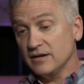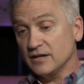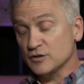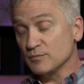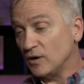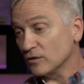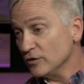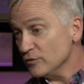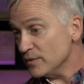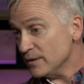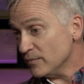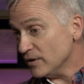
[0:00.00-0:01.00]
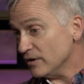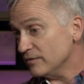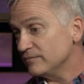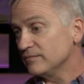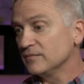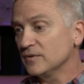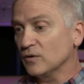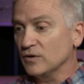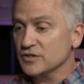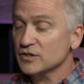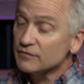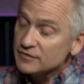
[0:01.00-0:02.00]
a small group member or
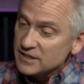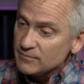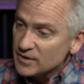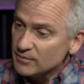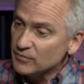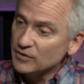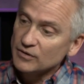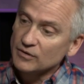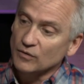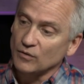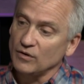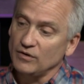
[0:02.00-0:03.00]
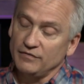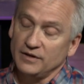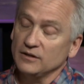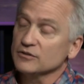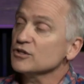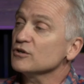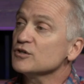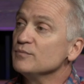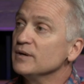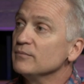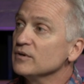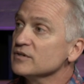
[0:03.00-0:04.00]
a serve team member or a fellow mm. church
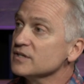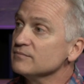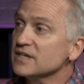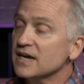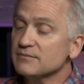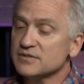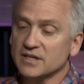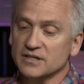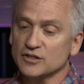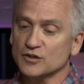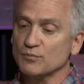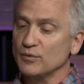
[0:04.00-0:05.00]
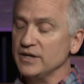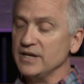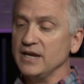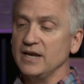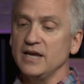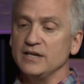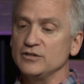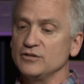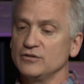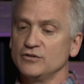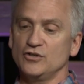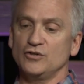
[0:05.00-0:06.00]
member sometimes can just bring a
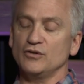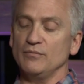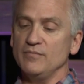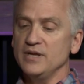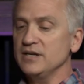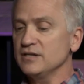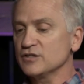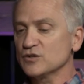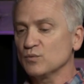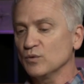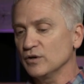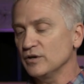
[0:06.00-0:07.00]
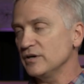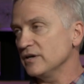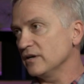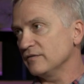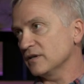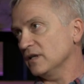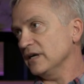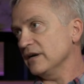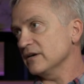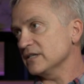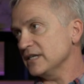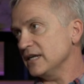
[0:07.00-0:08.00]
tremendous word of
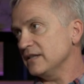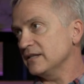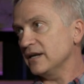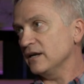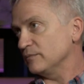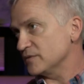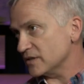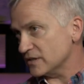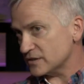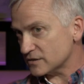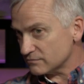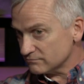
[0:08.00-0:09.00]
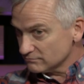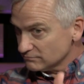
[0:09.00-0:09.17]
clarity that helps us